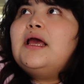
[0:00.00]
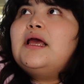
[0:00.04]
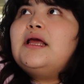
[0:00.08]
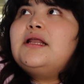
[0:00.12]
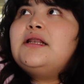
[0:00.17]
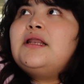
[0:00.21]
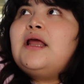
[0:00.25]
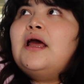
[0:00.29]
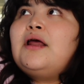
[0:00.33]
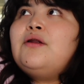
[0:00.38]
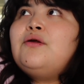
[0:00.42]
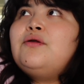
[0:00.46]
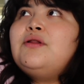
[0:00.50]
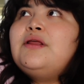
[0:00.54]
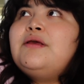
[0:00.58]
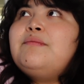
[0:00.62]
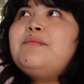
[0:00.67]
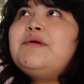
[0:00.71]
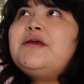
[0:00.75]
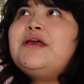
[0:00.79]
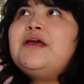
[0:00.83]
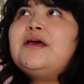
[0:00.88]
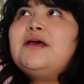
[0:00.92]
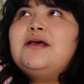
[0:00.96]
not only
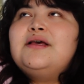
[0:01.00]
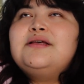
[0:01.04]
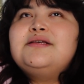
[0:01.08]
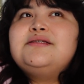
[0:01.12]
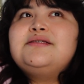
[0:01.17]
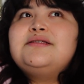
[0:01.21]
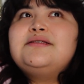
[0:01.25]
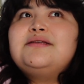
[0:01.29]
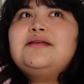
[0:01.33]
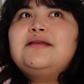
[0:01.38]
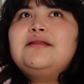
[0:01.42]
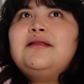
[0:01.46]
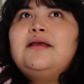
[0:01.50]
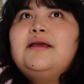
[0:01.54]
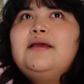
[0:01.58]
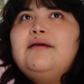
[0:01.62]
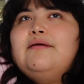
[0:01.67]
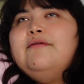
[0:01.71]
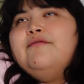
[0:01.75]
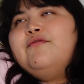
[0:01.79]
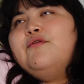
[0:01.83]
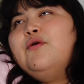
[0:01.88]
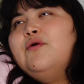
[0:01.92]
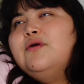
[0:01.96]
because like,
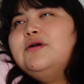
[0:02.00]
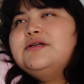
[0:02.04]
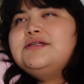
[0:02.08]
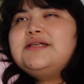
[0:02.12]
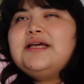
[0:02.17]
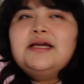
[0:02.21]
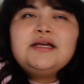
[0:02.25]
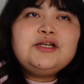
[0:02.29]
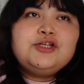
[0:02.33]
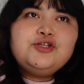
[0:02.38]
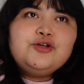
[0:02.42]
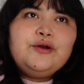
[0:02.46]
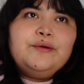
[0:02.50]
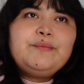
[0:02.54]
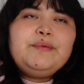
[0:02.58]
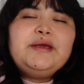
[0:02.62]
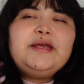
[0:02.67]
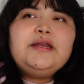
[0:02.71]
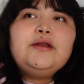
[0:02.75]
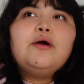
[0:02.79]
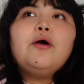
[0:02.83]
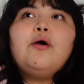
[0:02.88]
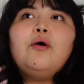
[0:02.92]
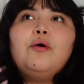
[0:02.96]
of course, I enjoy
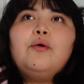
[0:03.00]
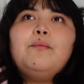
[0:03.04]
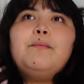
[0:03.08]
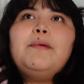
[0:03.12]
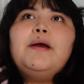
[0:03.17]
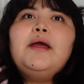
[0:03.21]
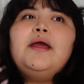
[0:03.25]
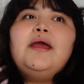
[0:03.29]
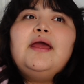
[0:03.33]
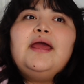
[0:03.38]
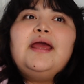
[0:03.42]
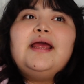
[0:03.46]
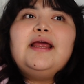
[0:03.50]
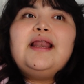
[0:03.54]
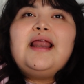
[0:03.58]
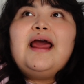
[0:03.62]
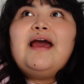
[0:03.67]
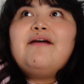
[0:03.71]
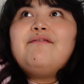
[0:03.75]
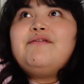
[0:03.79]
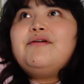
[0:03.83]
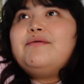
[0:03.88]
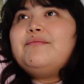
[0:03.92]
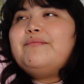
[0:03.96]
being home and
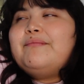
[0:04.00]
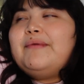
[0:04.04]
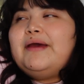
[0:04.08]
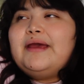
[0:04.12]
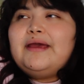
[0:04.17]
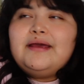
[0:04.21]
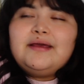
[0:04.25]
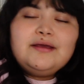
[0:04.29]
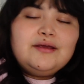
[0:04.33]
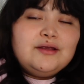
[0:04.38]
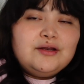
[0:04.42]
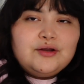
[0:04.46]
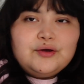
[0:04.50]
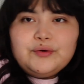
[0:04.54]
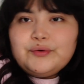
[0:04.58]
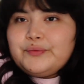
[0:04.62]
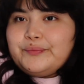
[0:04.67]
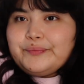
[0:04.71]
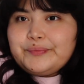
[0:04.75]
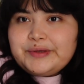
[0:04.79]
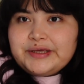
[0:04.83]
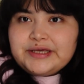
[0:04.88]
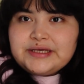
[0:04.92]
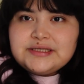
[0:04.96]
having my, you know,
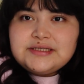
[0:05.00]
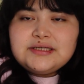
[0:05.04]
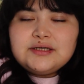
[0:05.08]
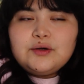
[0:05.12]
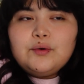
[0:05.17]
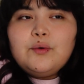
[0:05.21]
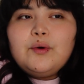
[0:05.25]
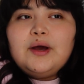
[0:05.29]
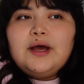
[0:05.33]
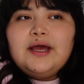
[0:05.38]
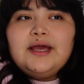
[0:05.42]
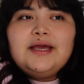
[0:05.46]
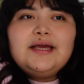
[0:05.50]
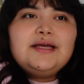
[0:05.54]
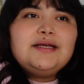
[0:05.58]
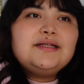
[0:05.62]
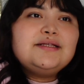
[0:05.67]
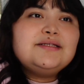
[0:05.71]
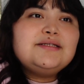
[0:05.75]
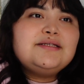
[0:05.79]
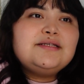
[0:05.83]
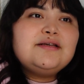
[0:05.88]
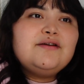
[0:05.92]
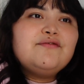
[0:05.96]
peace and quiet
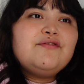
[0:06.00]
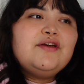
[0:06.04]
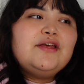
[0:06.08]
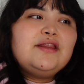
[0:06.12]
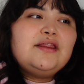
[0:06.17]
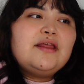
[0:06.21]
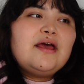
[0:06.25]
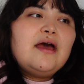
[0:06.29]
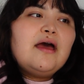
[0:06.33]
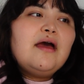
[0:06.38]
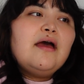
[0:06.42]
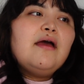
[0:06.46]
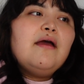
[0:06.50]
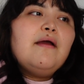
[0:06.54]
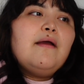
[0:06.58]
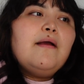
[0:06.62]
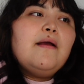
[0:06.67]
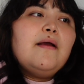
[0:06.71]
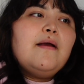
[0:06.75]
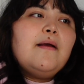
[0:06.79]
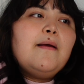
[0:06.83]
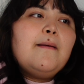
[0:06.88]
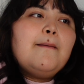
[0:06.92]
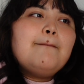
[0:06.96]
and stuff like that,
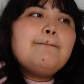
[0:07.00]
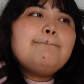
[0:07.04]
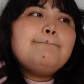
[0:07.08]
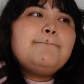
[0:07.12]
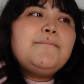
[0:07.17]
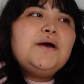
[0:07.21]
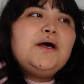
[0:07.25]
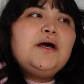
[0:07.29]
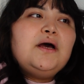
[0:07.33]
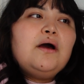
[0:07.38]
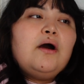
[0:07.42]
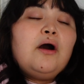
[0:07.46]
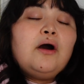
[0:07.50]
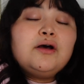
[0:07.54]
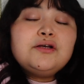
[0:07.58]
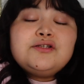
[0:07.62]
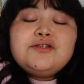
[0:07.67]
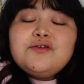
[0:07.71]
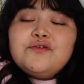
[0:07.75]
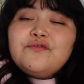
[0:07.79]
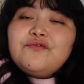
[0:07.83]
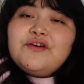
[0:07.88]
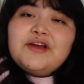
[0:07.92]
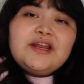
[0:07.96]
but
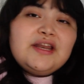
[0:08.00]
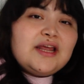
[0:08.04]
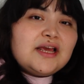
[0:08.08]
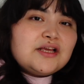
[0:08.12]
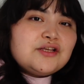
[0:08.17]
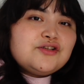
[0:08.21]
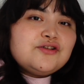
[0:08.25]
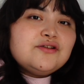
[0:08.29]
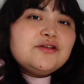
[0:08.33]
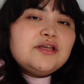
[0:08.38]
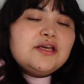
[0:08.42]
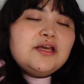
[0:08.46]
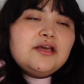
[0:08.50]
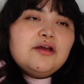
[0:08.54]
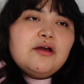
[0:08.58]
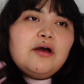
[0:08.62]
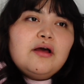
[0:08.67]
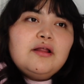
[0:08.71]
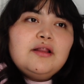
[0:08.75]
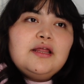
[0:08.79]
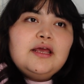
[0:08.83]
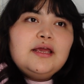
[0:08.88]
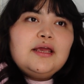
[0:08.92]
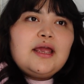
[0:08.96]
also financially,
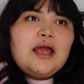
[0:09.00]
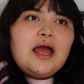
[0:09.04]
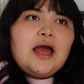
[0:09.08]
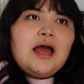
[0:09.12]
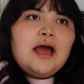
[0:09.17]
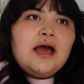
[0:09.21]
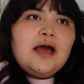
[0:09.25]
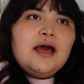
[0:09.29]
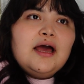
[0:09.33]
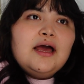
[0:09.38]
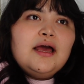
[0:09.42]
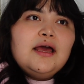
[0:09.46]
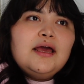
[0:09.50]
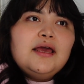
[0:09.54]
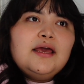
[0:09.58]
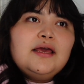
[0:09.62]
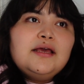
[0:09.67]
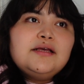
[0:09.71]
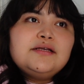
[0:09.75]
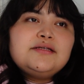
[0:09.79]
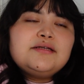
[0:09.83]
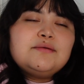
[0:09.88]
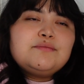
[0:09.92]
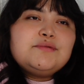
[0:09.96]
y'all. Like,
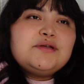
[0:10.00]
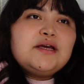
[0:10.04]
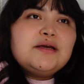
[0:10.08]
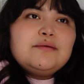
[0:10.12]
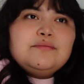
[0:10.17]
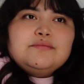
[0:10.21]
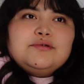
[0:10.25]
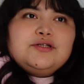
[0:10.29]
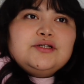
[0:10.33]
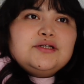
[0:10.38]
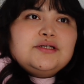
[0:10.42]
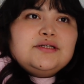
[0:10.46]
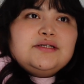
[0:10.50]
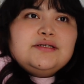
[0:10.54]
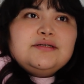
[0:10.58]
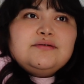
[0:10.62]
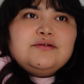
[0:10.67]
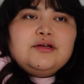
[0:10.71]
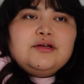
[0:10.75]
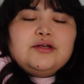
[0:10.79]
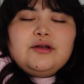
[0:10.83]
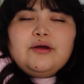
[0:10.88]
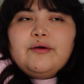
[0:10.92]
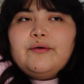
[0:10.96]
I sometimes
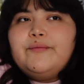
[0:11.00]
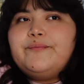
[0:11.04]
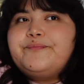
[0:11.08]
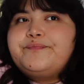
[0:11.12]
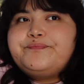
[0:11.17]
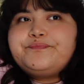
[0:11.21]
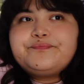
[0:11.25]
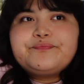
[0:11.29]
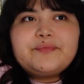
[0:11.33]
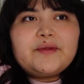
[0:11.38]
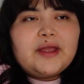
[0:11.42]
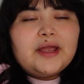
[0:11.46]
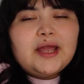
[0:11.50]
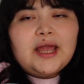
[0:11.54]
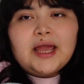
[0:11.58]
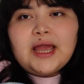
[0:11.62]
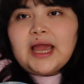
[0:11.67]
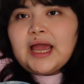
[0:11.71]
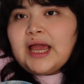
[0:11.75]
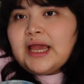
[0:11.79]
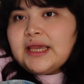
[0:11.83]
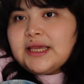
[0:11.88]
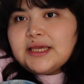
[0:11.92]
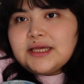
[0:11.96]
just, you know,
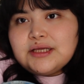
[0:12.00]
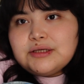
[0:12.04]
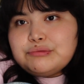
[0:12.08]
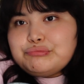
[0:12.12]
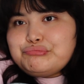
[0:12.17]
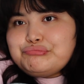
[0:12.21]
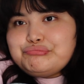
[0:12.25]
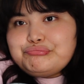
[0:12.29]
I